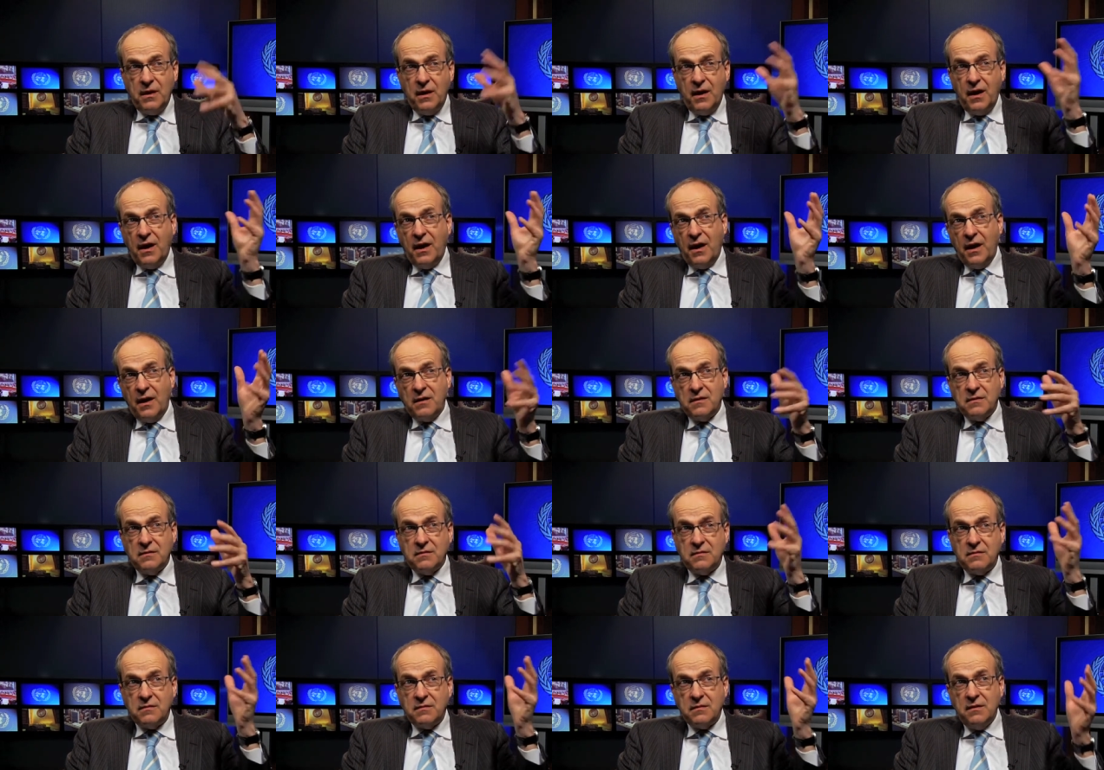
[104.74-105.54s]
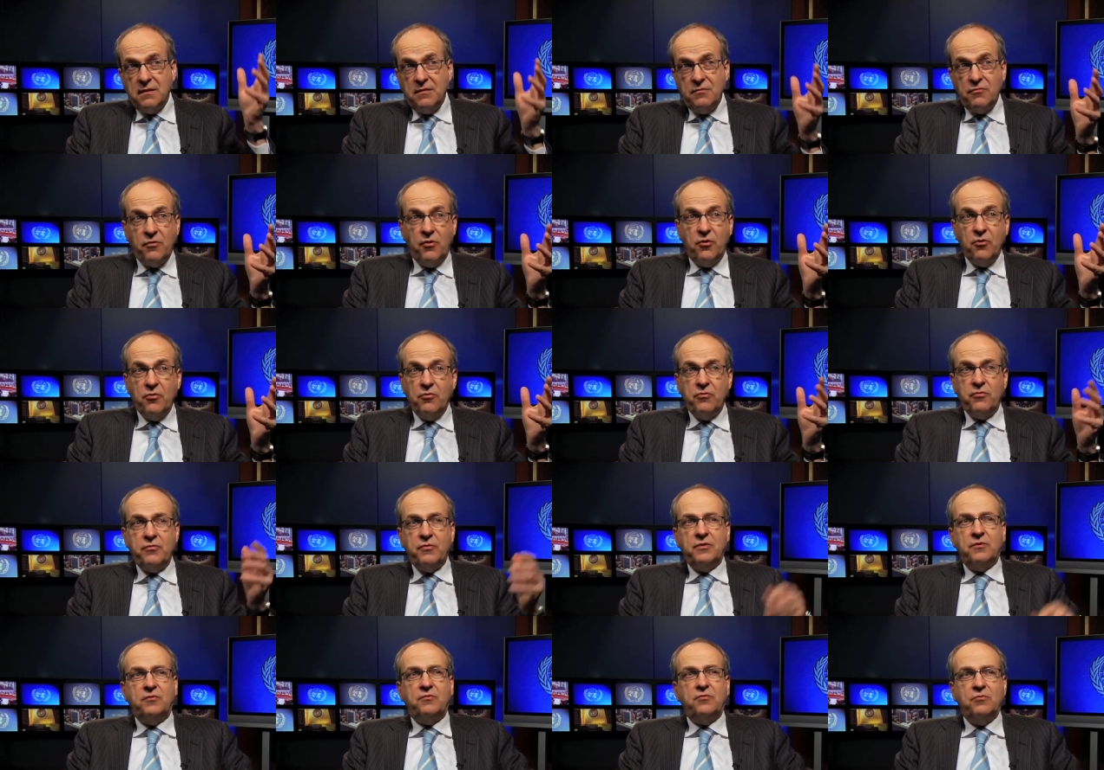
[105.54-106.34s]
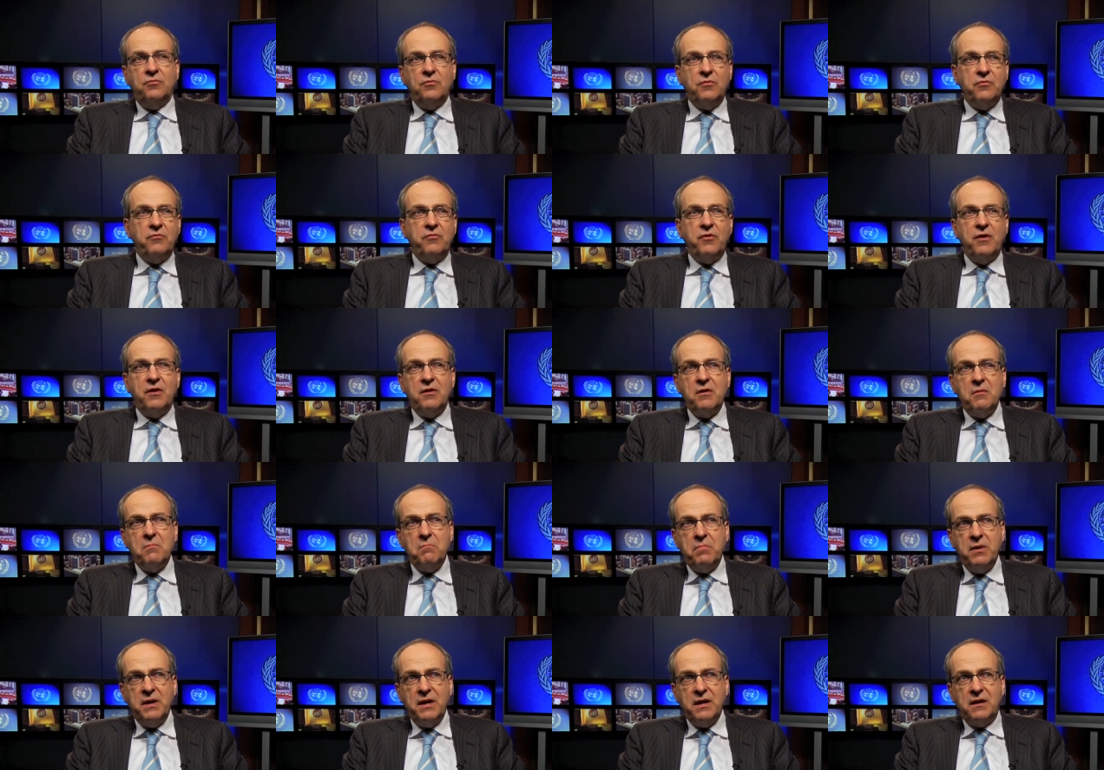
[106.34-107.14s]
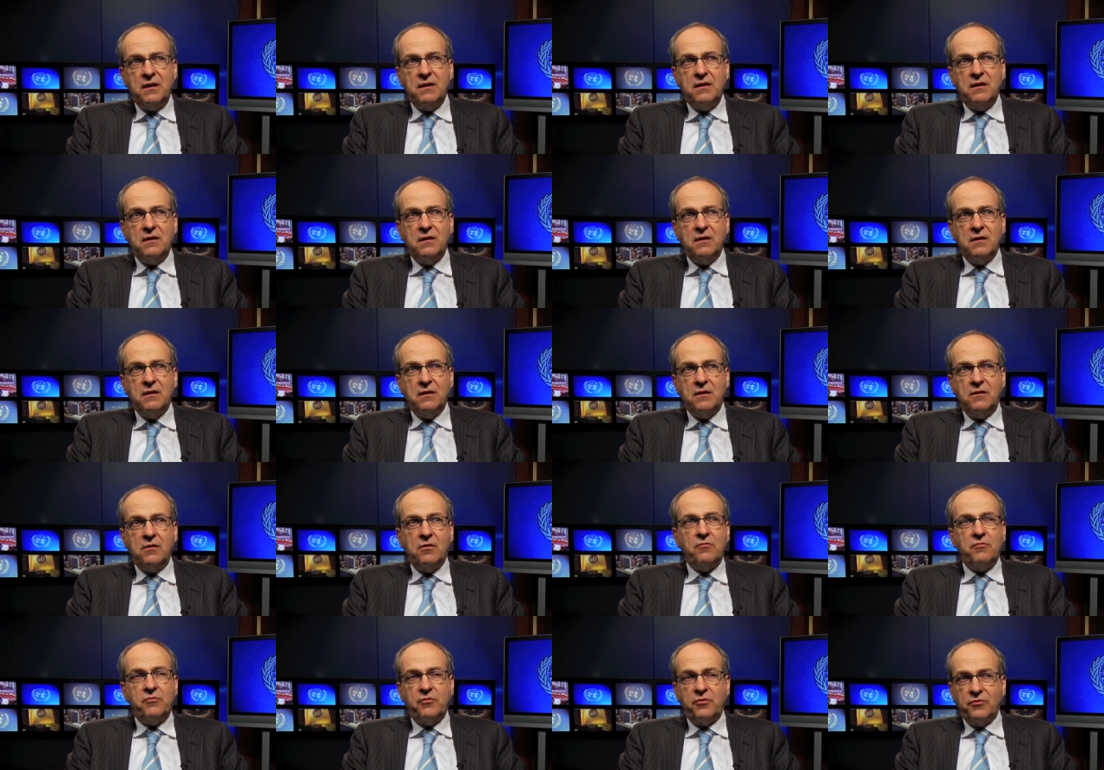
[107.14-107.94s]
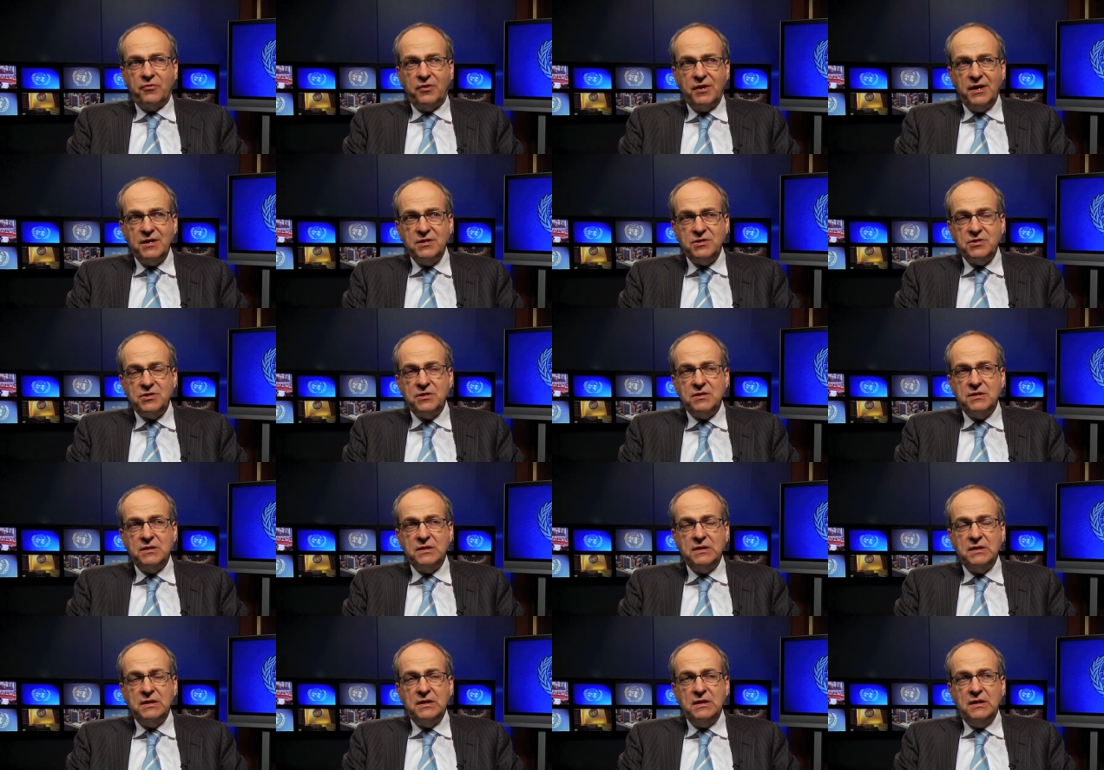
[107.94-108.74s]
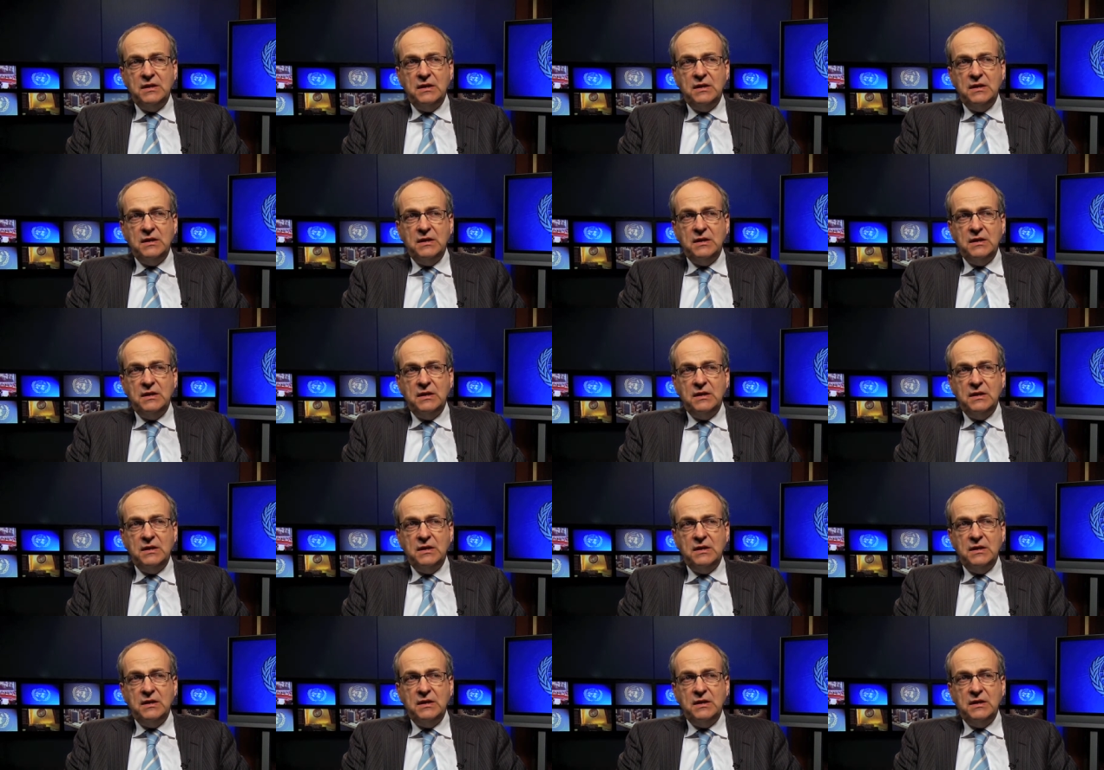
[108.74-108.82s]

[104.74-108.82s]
and evolve into a very big uh, confrontation.